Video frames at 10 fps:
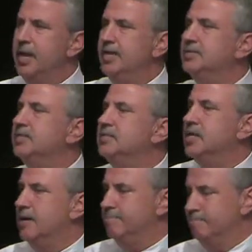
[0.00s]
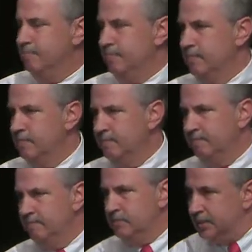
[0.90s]
He said, Tom,
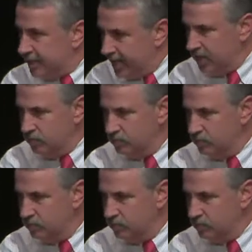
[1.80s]
today,